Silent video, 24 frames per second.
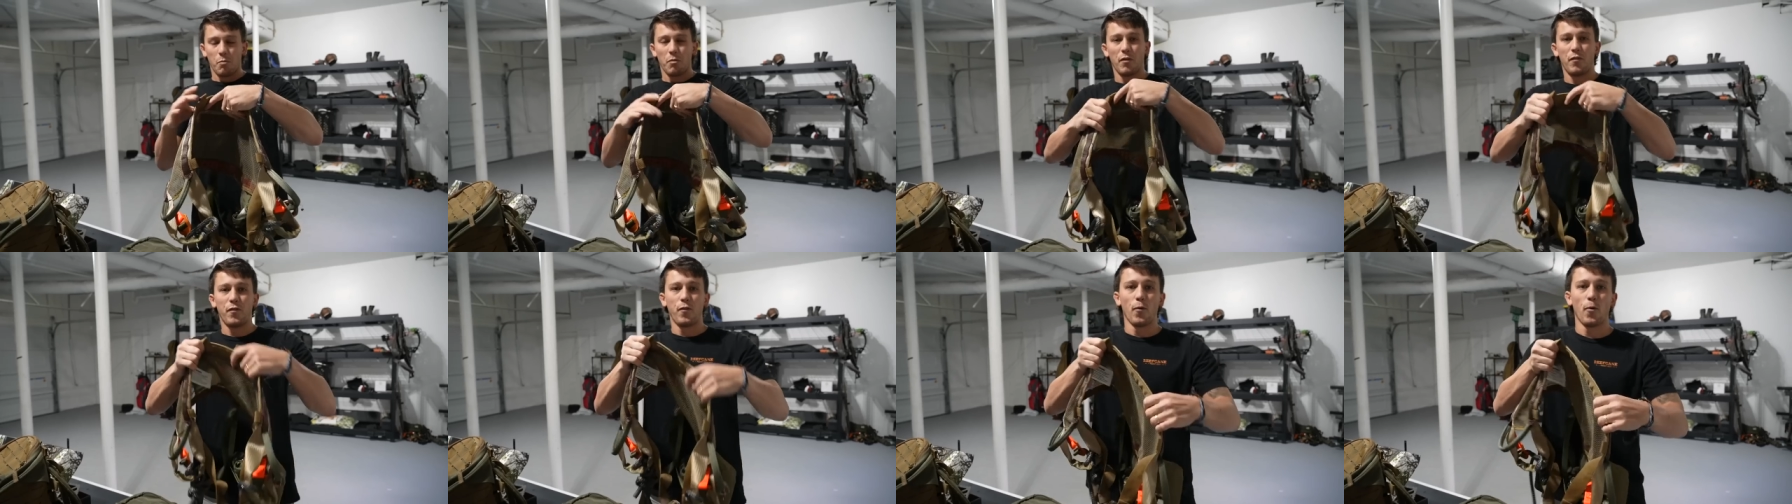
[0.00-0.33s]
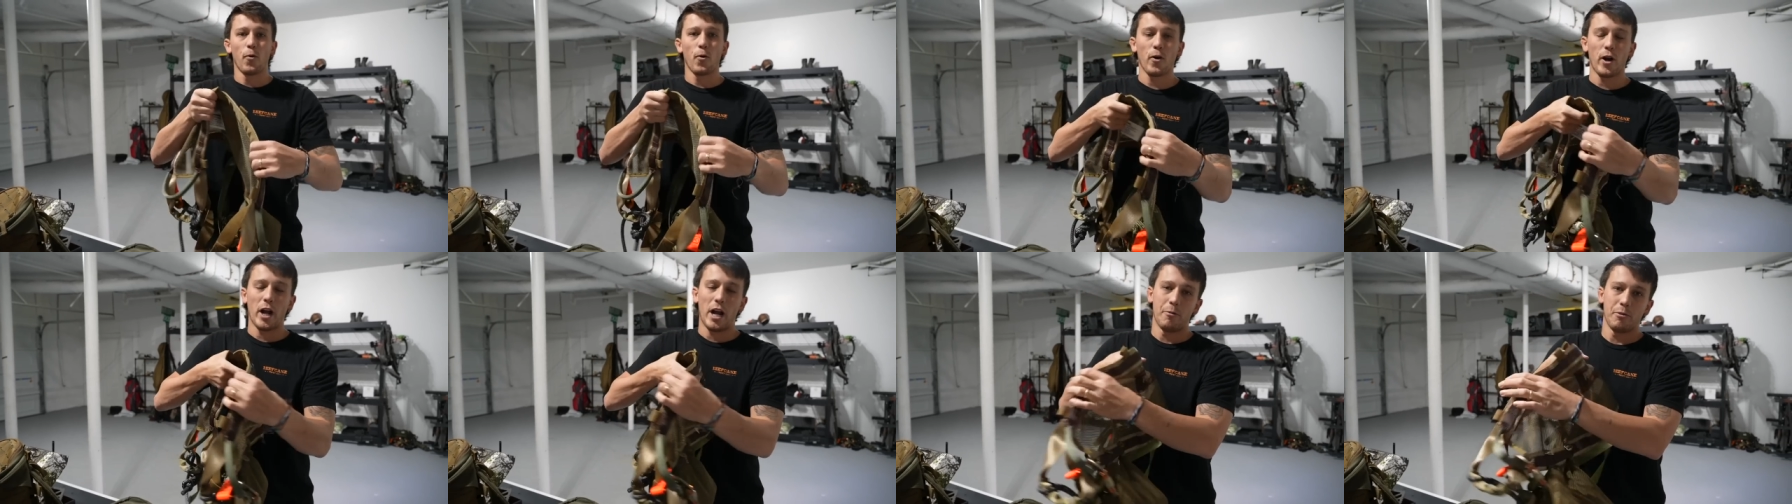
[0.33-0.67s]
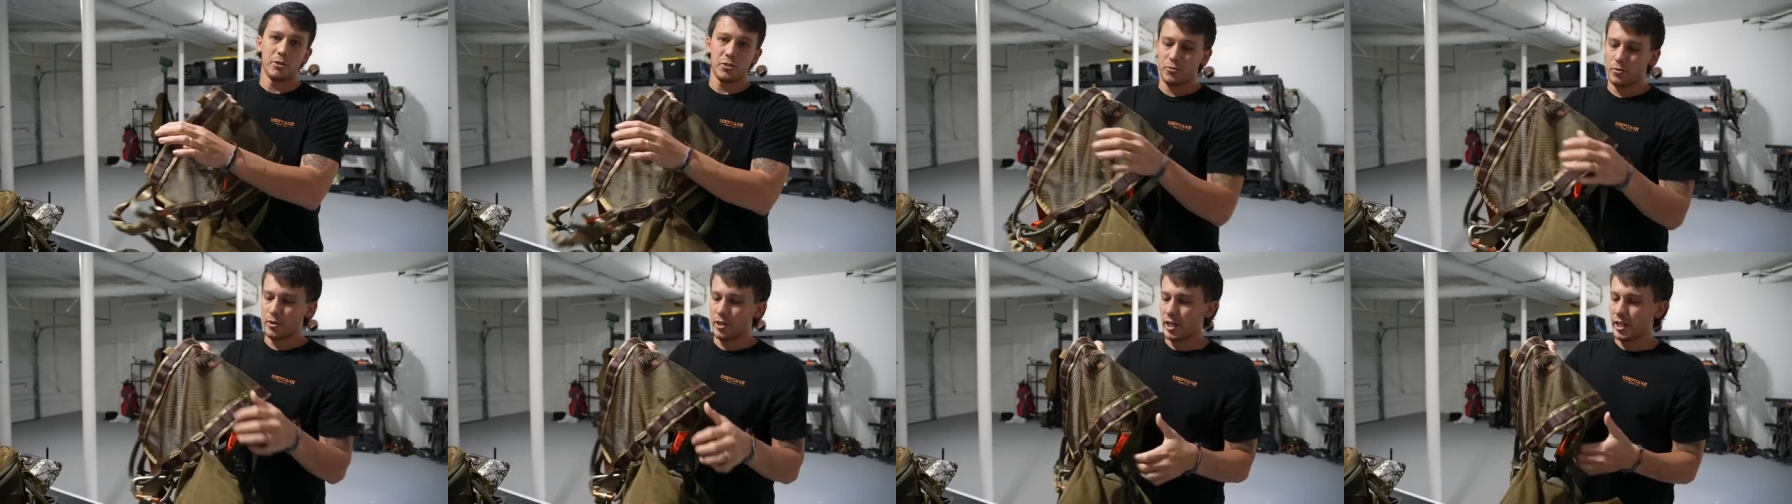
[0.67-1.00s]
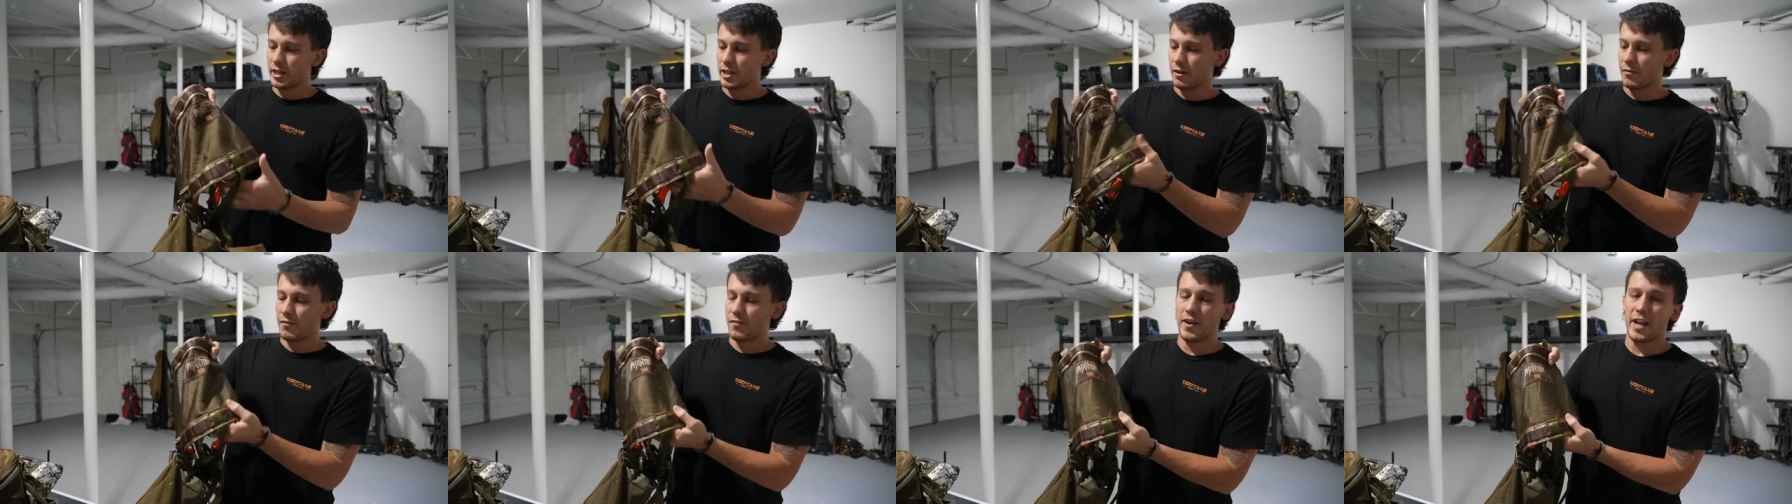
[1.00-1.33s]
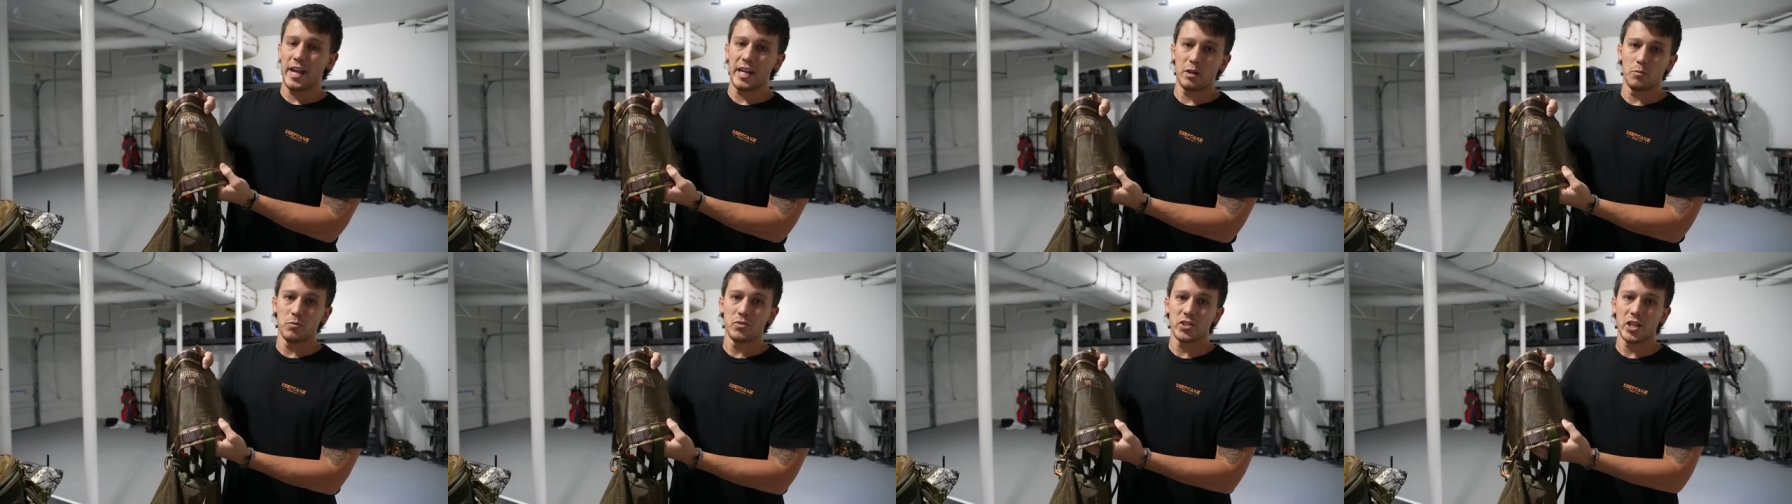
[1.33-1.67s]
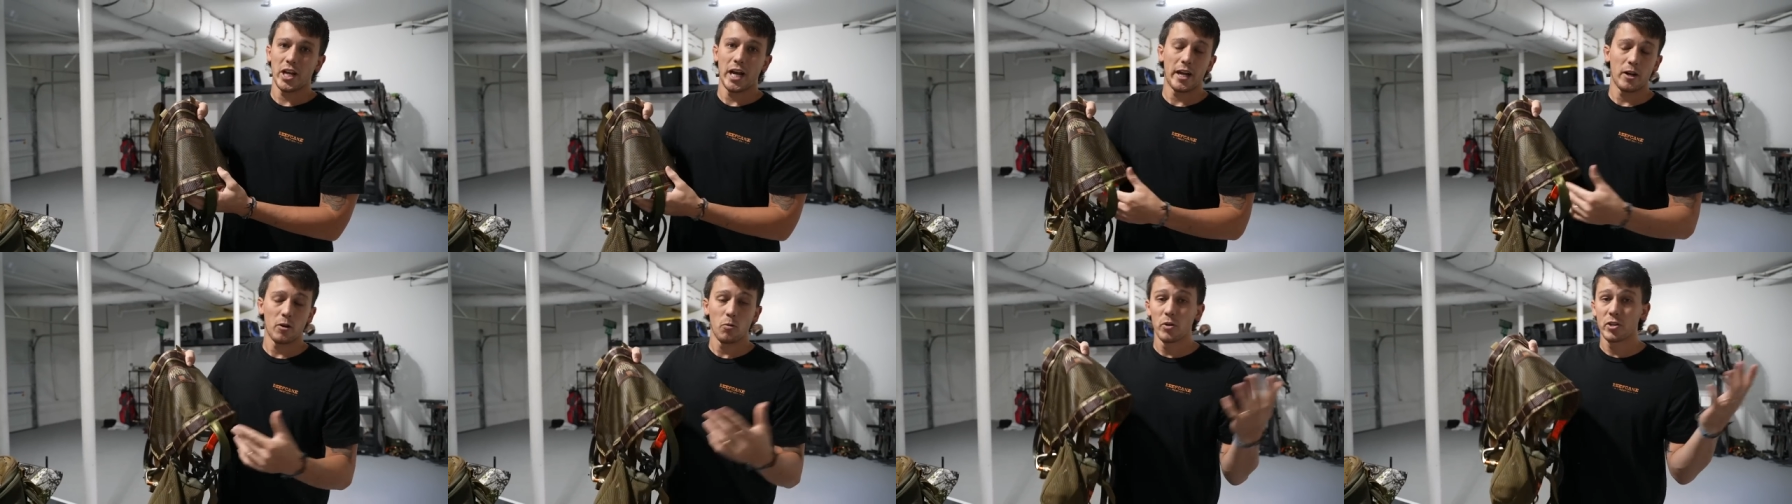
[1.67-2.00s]
Before I was running the Phantom
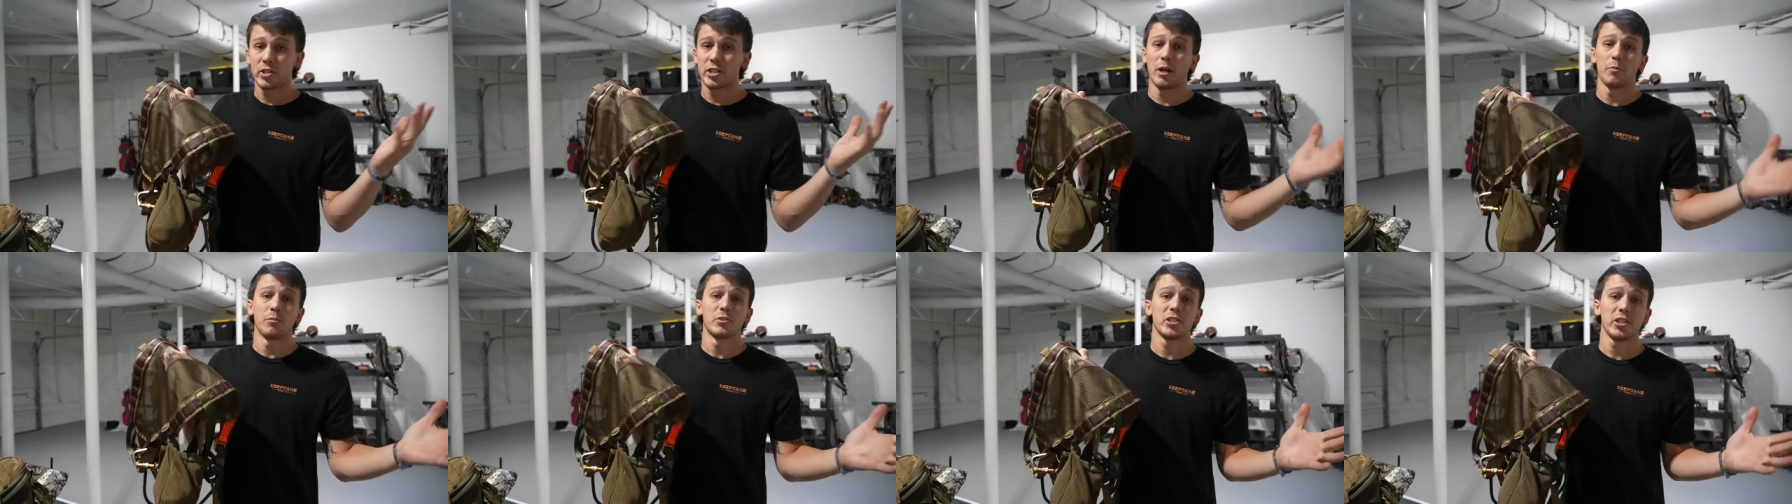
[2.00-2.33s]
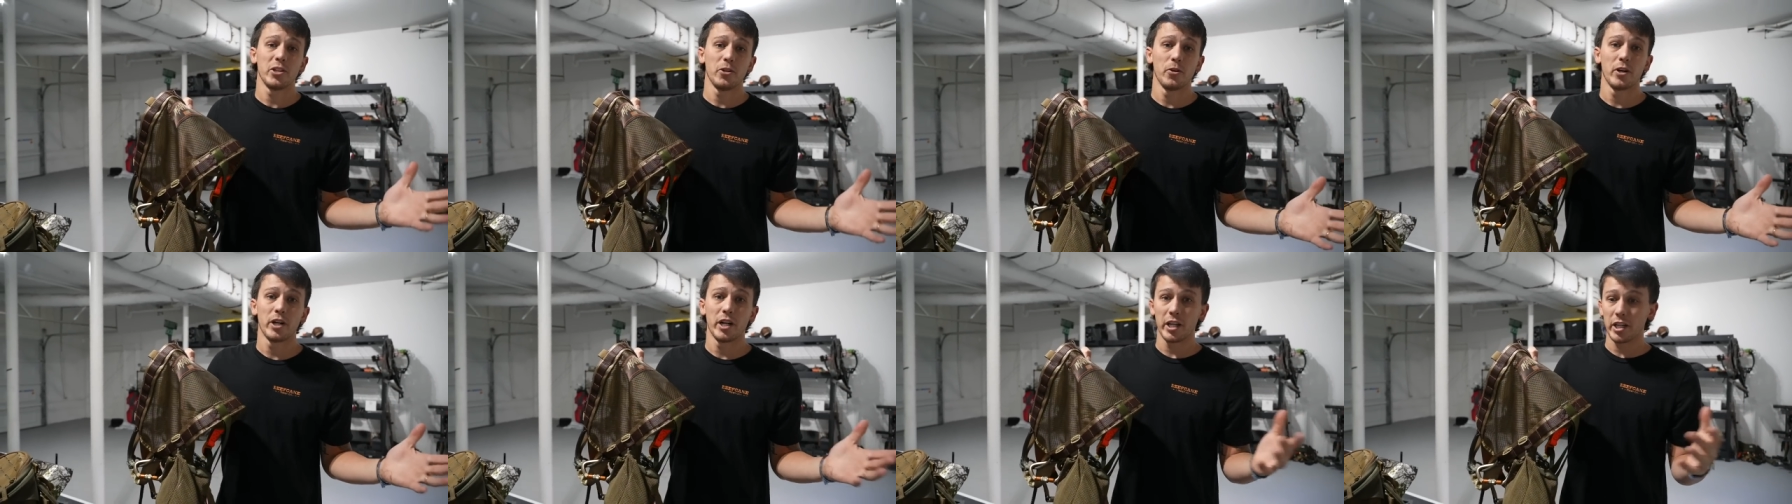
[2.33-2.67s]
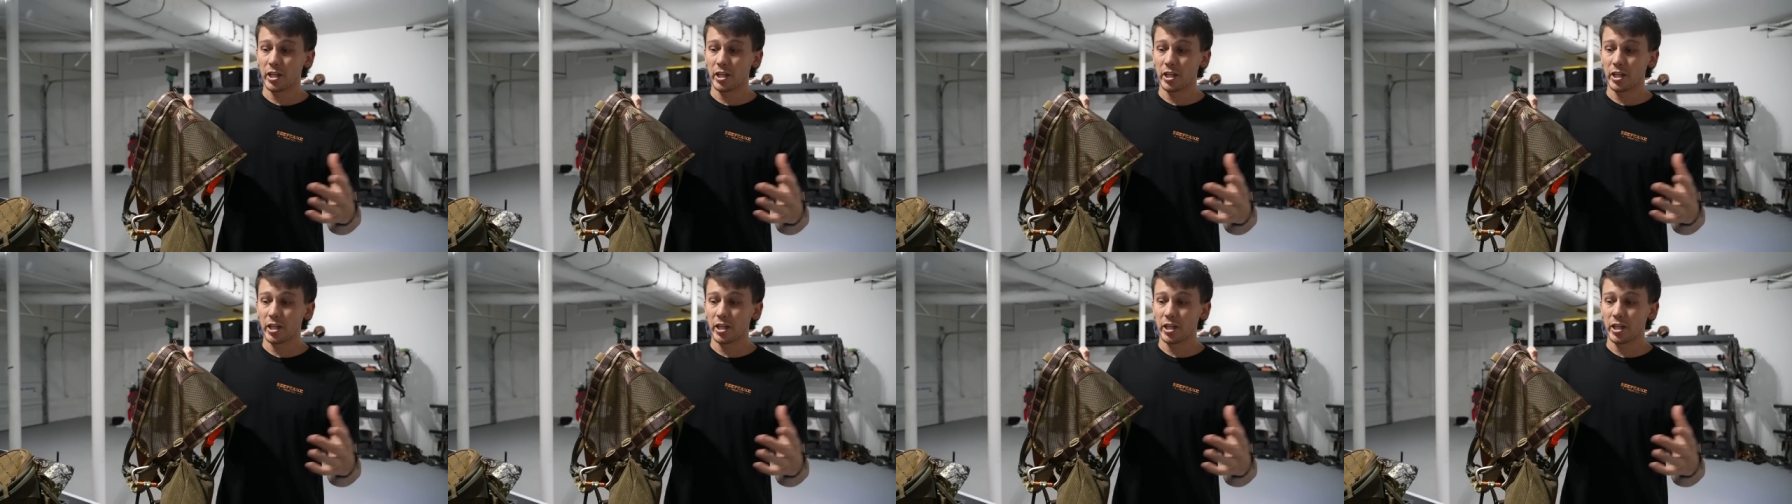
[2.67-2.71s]
saddle, which I'm still gonna